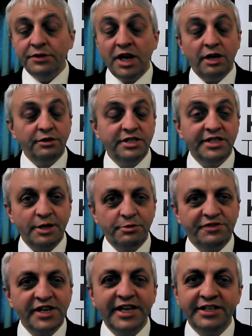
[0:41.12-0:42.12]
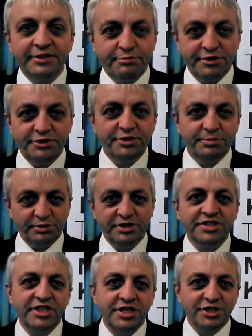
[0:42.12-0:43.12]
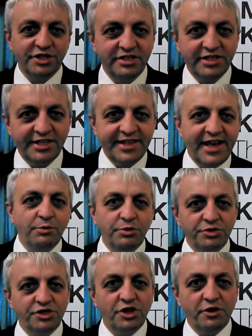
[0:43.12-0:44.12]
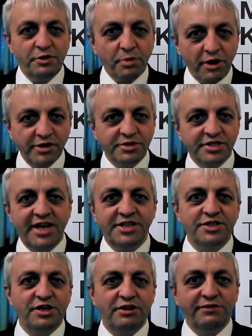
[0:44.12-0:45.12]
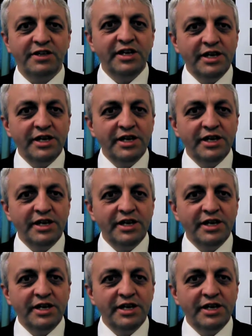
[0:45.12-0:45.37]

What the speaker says: No, today we've taken the principal decision and now we'll start the process of